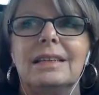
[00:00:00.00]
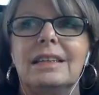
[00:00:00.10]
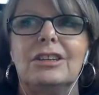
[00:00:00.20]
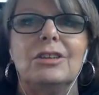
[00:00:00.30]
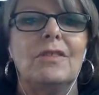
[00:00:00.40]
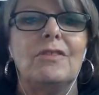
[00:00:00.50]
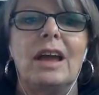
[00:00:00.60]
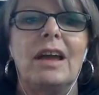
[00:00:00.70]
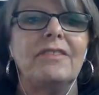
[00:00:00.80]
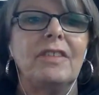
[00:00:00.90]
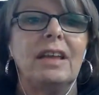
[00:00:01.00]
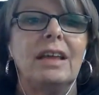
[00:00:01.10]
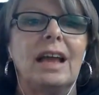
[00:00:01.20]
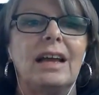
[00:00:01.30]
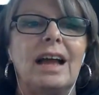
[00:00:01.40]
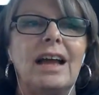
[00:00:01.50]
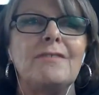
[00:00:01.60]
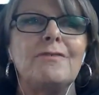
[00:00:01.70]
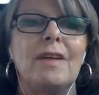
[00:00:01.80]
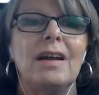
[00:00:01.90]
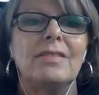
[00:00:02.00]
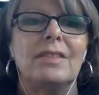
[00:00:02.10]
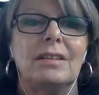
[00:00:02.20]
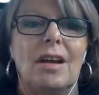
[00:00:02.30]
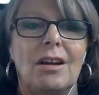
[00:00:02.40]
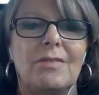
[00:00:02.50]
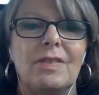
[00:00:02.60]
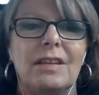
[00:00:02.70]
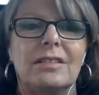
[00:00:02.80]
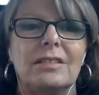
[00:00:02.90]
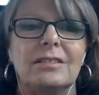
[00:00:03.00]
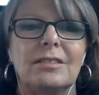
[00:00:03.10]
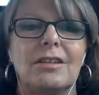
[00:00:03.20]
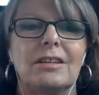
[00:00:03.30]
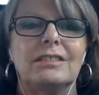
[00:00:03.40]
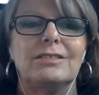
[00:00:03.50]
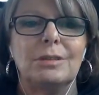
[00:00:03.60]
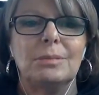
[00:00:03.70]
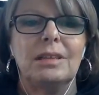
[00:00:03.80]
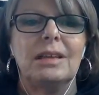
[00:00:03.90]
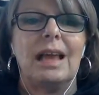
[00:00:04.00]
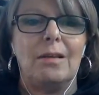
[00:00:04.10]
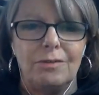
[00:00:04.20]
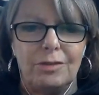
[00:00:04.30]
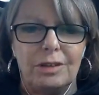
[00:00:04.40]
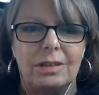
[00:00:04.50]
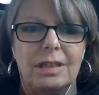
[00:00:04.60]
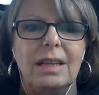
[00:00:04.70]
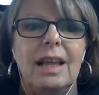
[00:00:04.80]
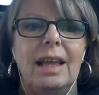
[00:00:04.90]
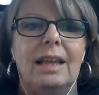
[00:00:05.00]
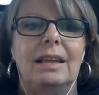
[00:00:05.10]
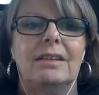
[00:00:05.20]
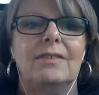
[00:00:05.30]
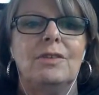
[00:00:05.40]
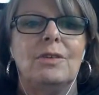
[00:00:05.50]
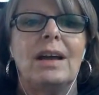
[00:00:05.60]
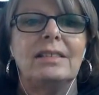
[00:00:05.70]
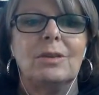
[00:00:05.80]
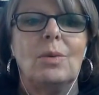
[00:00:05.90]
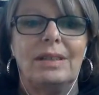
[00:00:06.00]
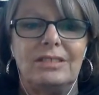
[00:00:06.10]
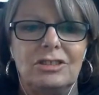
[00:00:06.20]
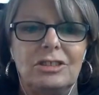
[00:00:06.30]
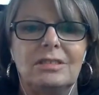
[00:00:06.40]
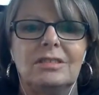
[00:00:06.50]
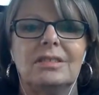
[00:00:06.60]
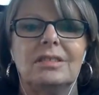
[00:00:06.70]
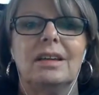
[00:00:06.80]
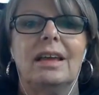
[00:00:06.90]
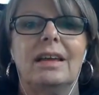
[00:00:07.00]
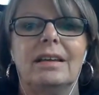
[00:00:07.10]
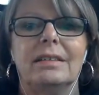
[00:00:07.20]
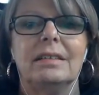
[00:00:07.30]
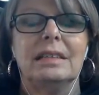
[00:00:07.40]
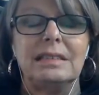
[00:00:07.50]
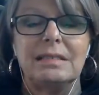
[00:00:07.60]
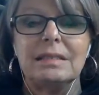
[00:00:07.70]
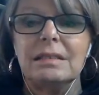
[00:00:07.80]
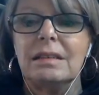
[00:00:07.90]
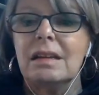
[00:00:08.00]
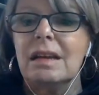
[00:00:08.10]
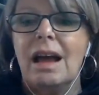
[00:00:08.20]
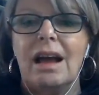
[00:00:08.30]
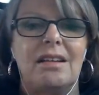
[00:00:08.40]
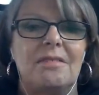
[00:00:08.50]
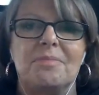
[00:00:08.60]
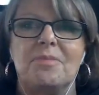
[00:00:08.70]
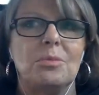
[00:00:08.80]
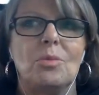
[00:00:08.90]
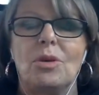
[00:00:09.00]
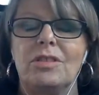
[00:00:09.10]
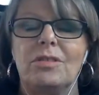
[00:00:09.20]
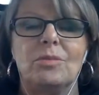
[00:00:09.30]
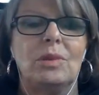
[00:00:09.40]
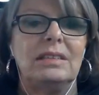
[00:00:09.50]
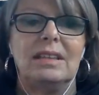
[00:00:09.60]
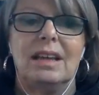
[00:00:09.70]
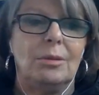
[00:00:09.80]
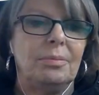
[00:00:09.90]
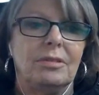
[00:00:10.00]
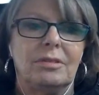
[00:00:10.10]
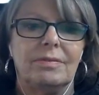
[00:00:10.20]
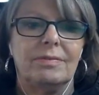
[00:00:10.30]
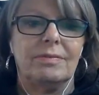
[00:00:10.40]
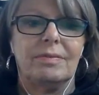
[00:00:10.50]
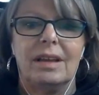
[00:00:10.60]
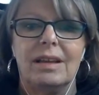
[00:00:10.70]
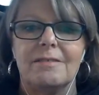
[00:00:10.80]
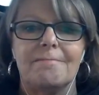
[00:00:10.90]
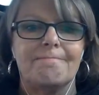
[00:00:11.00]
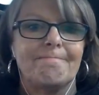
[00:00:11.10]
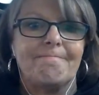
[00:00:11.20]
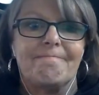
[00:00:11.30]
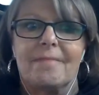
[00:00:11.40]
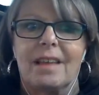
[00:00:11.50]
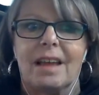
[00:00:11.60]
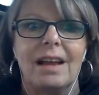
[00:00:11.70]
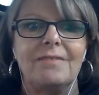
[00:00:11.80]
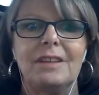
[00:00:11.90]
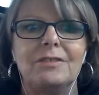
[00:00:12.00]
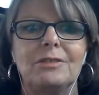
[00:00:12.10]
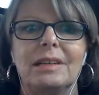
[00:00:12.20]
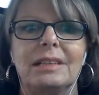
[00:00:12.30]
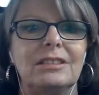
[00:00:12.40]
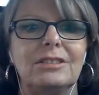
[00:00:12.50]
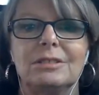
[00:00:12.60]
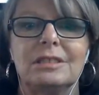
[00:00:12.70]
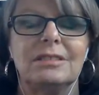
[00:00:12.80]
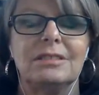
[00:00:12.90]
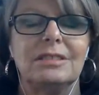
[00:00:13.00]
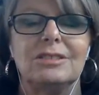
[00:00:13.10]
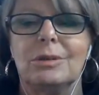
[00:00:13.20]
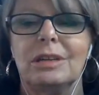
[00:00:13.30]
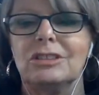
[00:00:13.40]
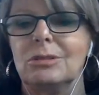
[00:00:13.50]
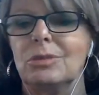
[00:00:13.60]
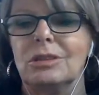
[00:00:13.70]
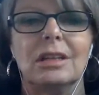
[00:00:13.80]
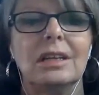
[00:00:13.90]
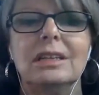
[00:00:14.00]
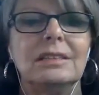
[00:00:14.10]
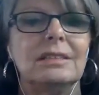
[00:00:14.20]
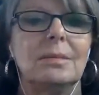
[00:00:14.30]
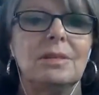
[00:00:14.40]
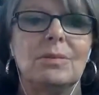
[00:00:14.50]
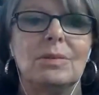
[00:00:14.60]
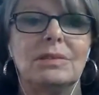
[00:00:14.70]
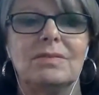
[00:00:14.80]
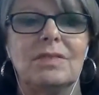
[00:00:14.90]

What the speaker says: if you have, I find that RVers are extremely helpful, and if you ask questions and listen, they're more than willing to help you. I've never run into a situation where somebody wasn't